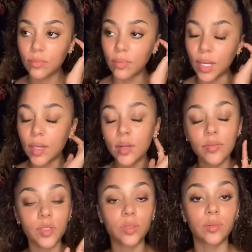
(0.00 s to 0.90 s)
making it
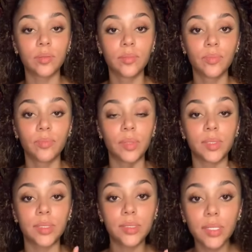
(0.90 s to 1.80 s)
official, but
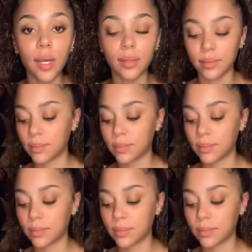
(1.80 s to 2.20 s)
this is done.